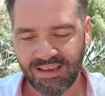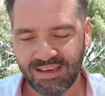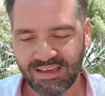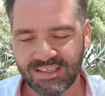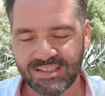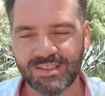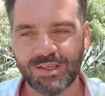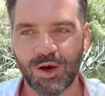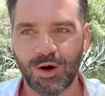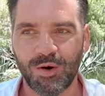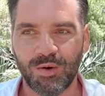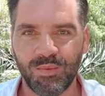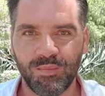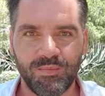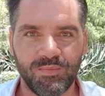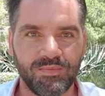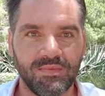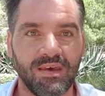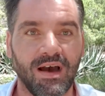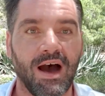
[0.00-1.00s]
So,
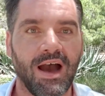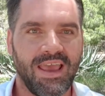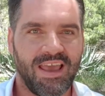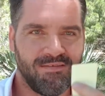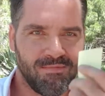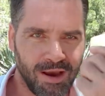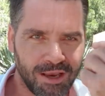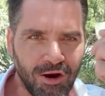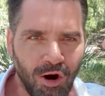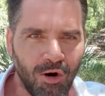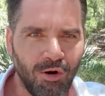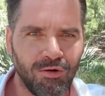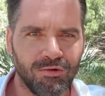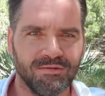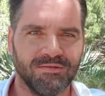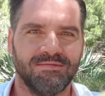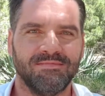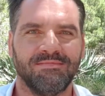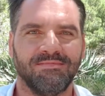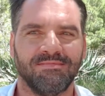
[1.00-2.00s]
I have my
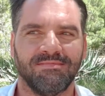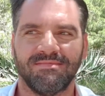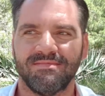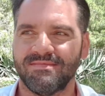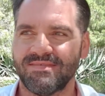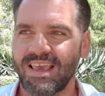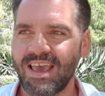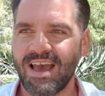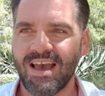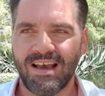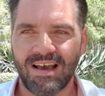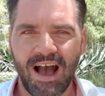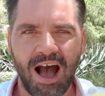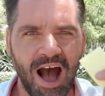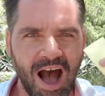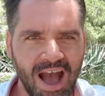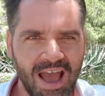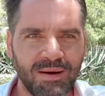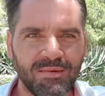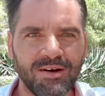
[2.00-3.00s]
goal. Yeah,
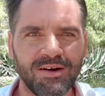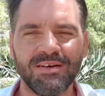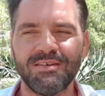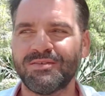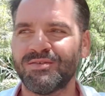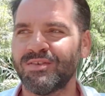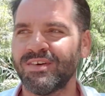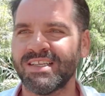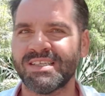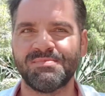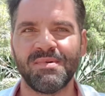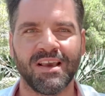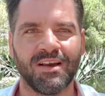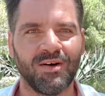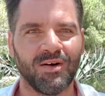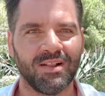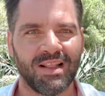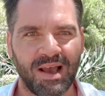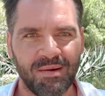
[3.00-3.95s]
I'm going to reach my goal.